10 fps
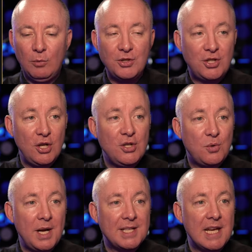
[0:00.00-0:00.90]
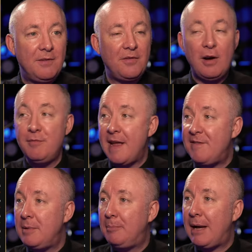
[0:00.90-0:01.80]
What June 27th, they'll
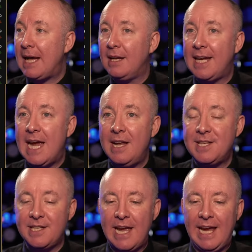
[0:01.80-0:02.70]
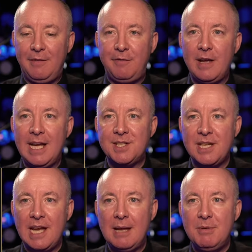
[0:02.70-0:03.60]
never be back again. It's a
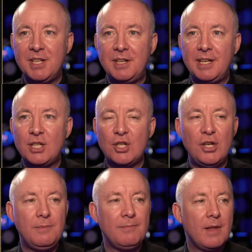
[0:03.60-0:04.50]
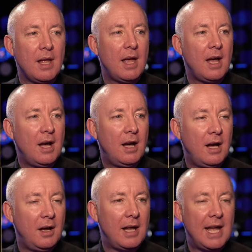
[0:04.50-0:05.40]
it's a limited edition.
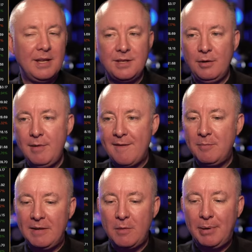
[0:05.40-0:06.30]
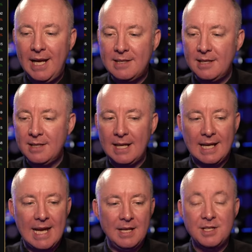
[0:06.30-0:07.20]
Uh, and it'll never be repeated
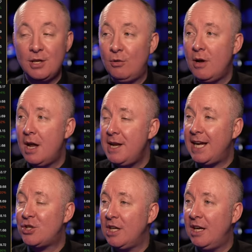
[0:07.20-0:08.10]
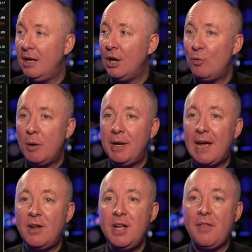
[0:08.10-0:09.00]
again until next year when
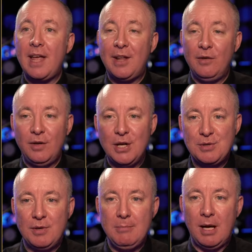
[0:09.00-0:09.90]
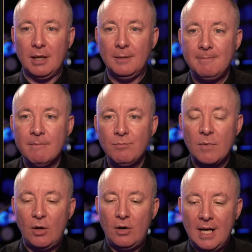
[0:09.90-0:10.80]
we have another anniversary mug.
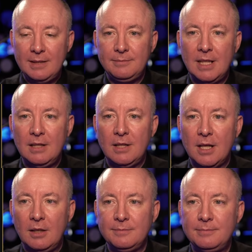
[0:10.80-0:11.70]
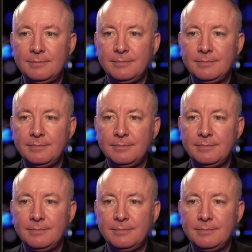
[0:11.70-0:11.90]
All right, there you go.